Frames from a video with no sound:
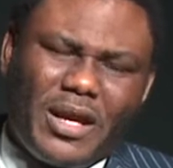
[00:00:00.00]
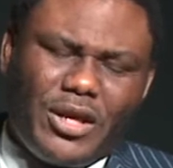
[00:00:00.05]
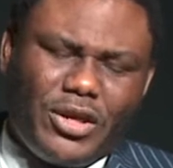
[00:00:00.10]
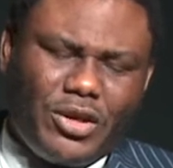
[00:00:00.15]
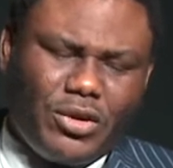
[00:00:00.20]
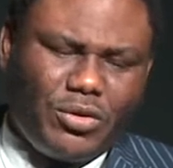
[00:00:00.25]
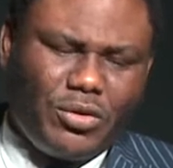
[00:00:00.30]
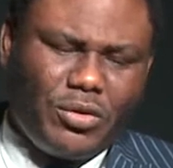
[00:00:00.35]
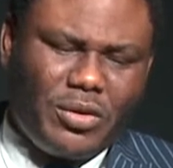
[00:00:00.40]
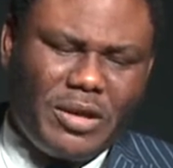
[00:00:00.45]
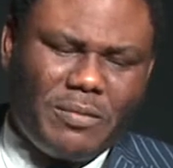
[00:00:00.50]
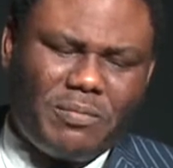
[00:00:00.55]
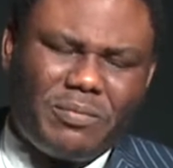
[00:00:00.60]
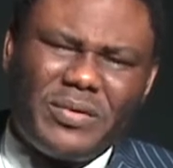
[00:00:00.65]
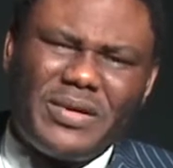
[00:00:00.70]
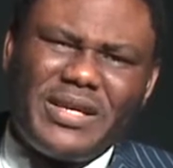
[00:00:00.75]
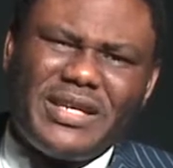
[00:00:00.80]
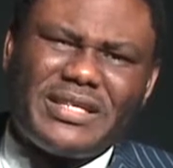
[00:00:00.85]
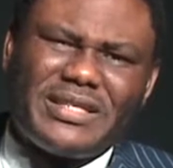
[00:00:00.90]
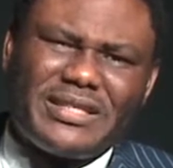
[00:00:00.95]
You know, it
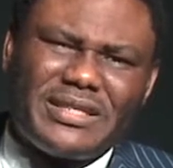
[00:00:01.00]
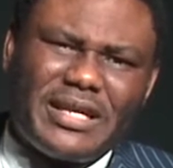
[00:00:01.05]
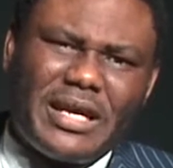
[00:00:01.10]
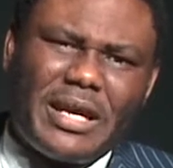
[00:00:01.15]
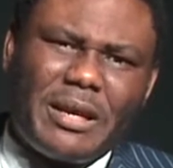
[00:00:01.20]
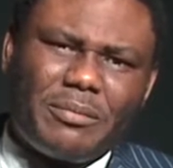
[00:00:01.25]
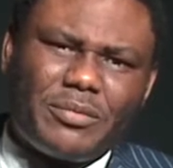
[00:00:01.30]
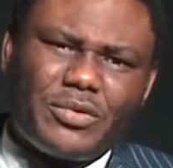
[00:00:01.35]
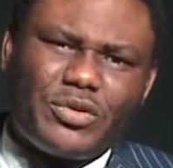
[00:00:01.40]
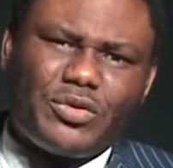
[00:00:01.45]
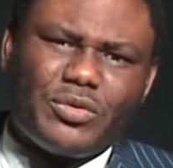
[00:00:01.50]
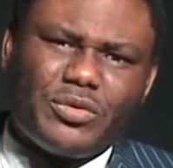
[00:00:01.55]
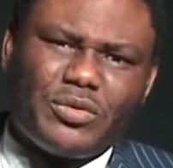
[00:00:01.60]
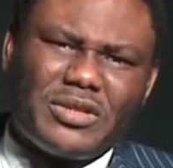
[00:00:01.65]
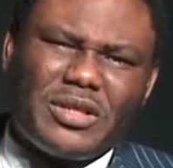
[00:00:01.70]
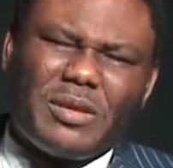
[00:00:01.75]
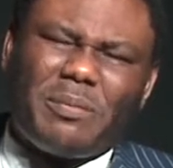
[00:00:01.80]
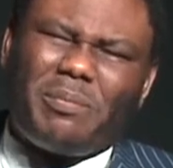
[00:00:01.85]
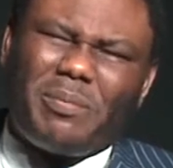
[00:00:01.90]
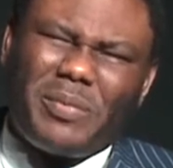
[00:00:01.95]
brings them
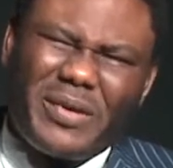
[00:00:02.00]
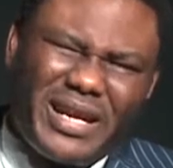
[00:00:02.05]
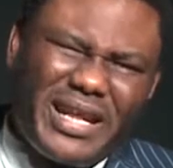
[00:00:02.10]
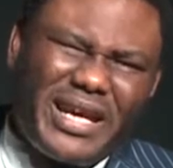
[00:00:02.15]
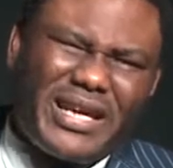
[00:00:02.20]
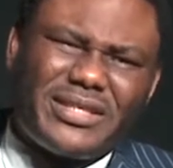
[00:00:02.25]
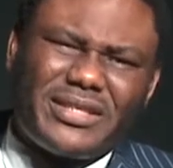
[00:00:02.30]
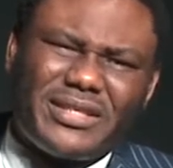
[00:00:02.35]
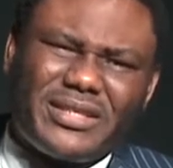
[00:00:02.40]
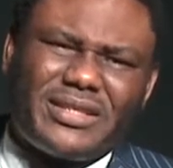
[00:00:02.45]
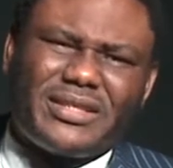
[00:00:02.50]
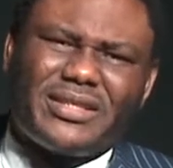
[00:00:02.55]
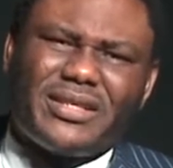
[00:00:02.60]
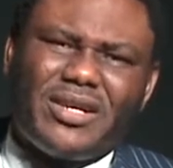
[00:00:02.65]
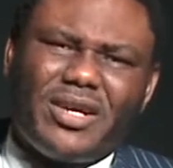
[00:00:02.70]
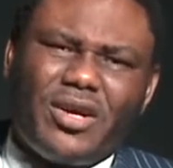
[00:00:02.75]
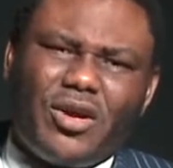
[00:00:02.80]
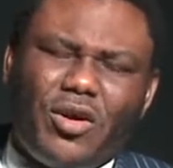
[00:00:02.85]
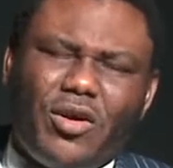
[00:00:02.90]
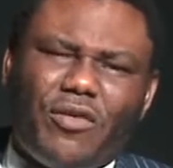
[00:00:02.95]
to the place
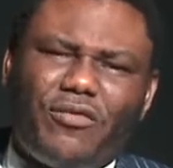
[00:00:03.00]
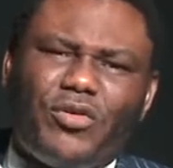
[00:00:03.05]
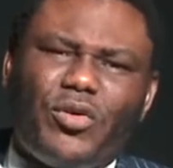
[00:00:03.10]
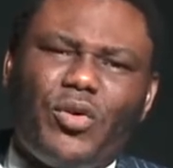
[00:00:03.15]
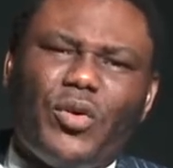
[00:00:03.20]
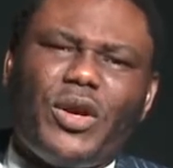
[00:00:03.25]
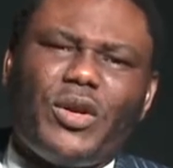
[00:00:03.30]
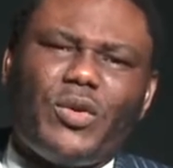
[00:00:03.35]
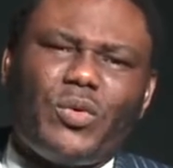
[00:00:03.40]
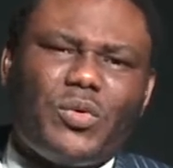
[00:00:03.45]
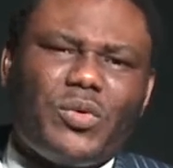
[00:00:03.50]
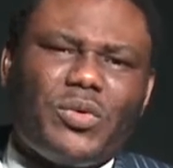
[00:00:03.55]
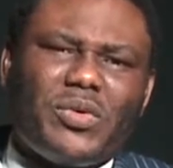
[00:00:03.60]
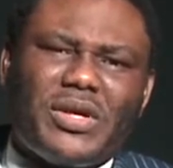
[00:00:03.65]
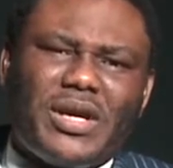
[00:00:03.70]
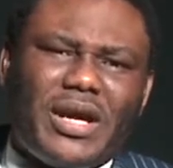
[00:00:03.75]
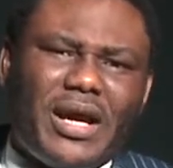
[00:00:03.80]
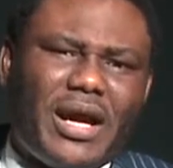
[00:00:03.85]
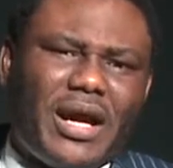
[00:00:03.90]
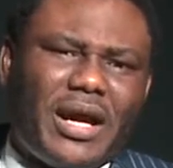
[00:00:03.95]
of knowing who
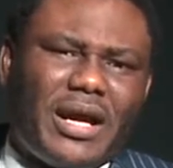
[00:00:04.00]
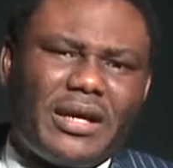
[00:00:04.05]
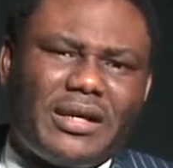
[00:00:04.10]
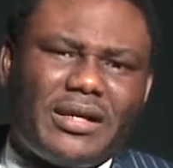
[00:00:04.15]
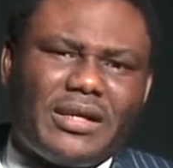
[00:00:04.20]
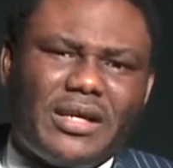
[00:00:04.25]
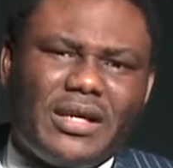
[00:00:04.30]
they are.